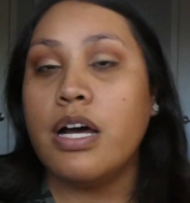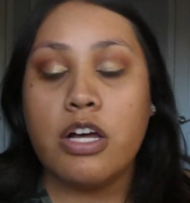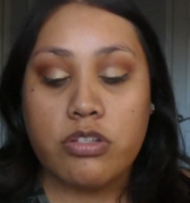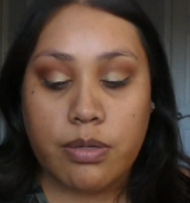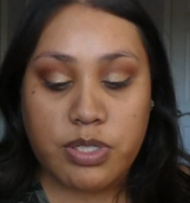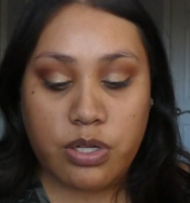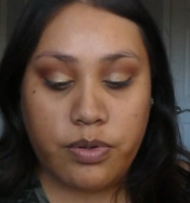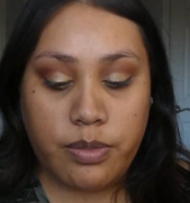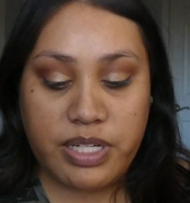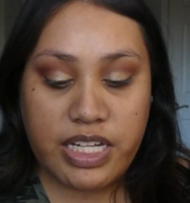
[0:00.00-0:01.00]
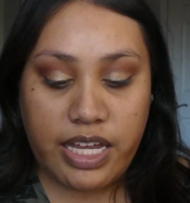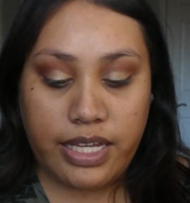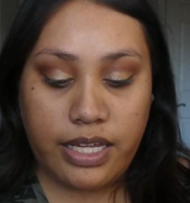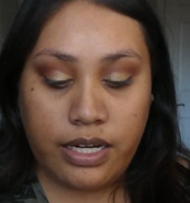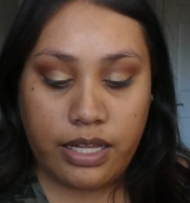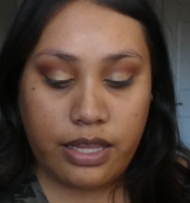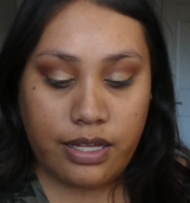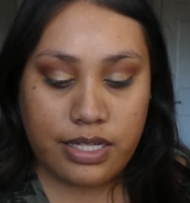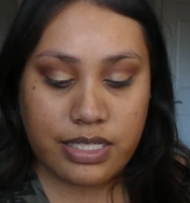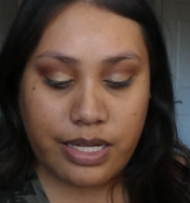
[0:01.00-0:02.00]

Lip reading: So I'm just going to be taking this.